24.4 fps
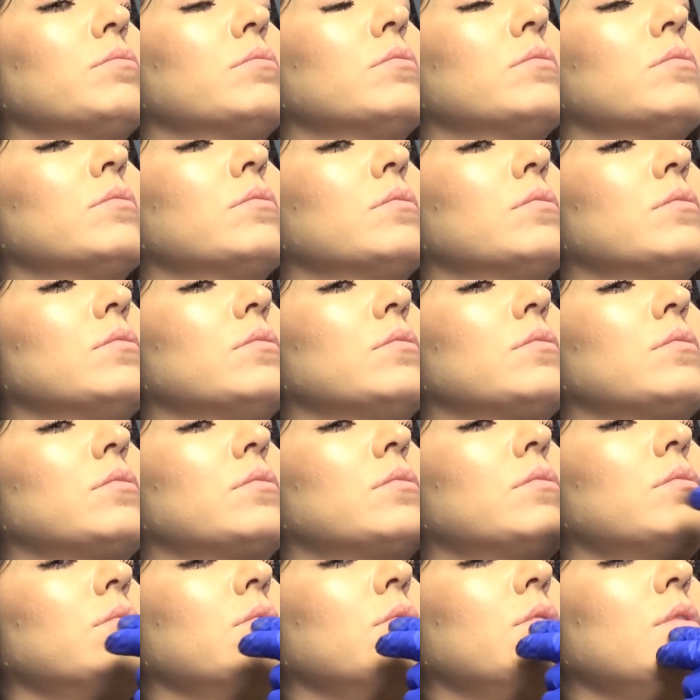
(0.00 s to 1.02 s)
It's always nice
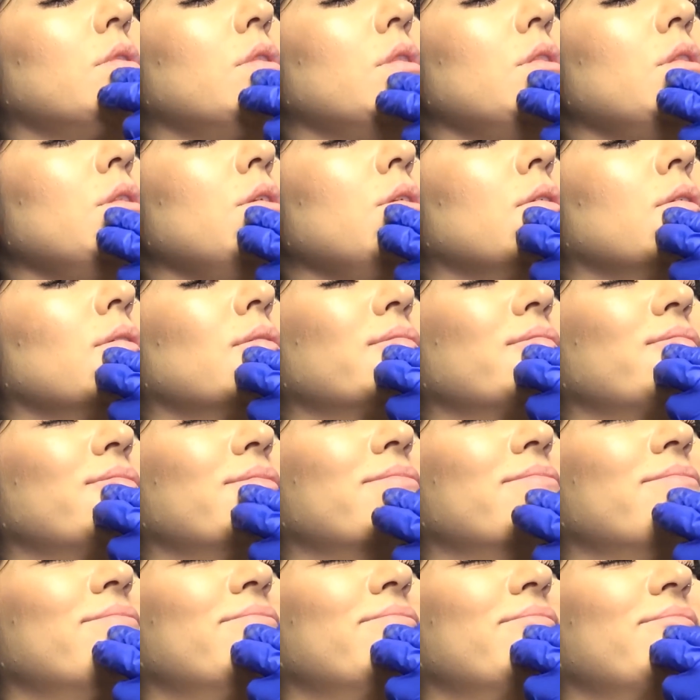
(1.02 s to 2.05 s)
to have beautiful lips to begin
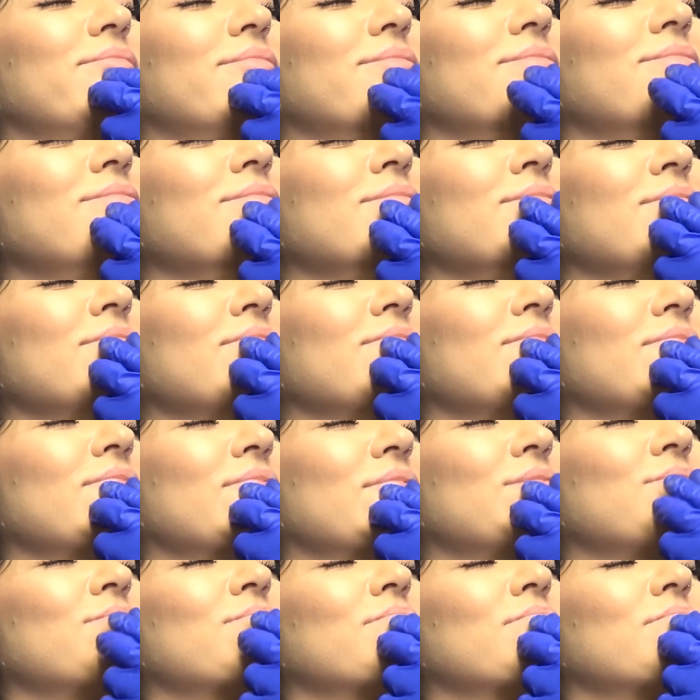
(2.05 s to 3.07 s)
with.
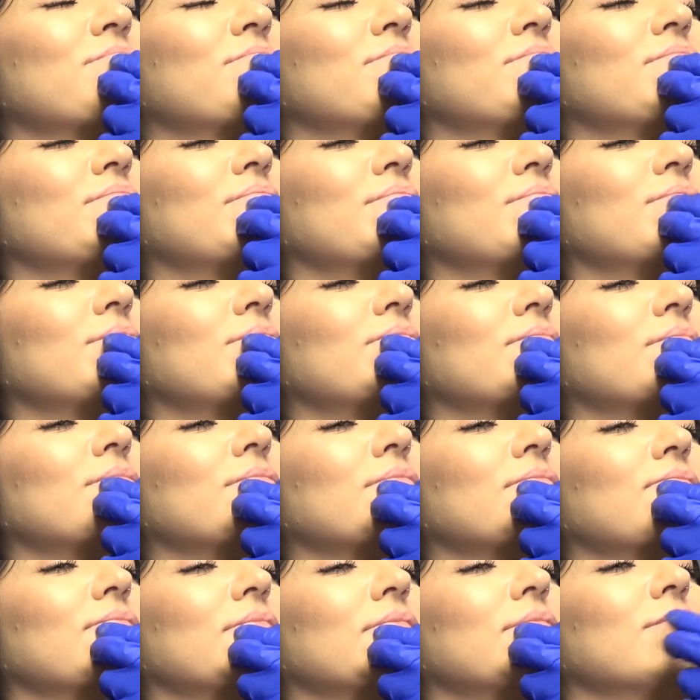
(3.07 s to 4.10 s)
Easier to
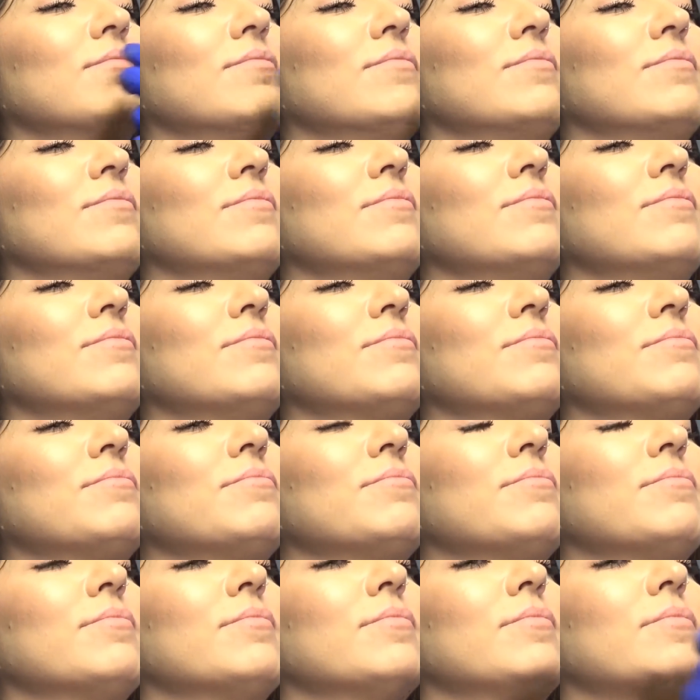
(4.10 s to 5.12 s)
inject.
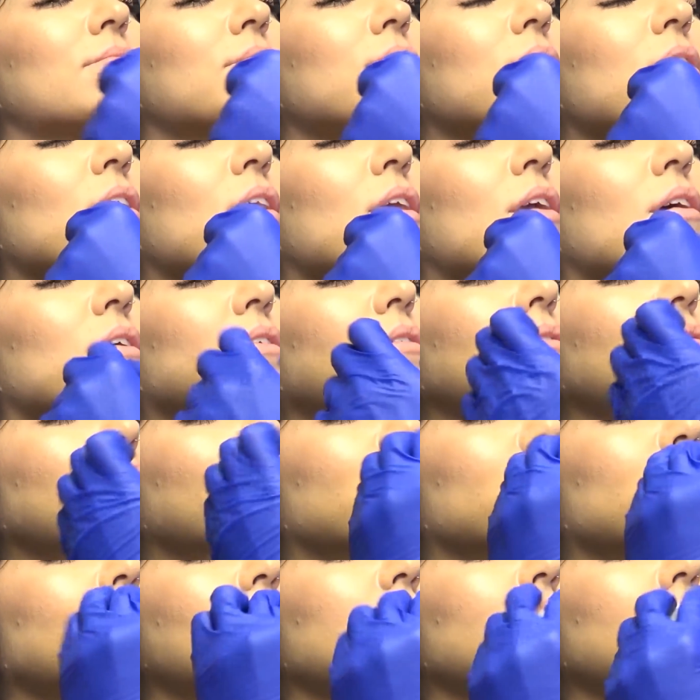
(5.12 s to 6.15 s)

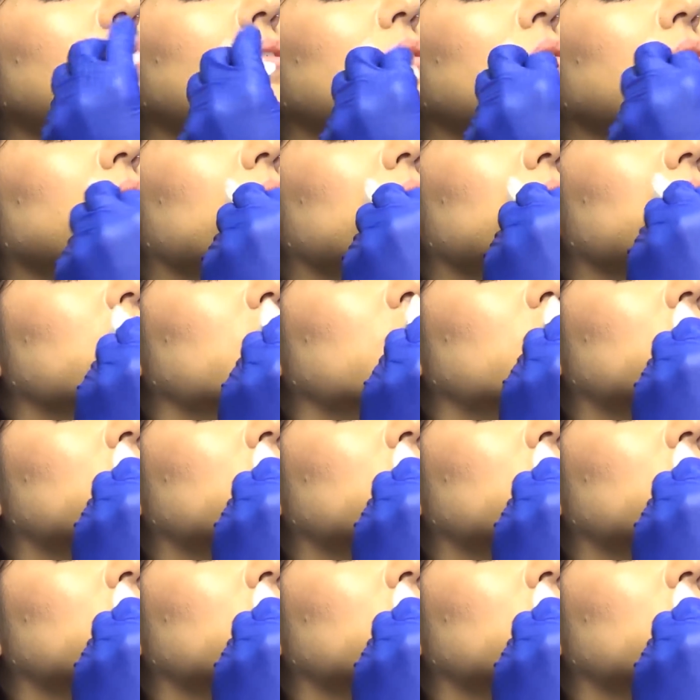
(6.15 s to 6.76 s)
Relax for a sec.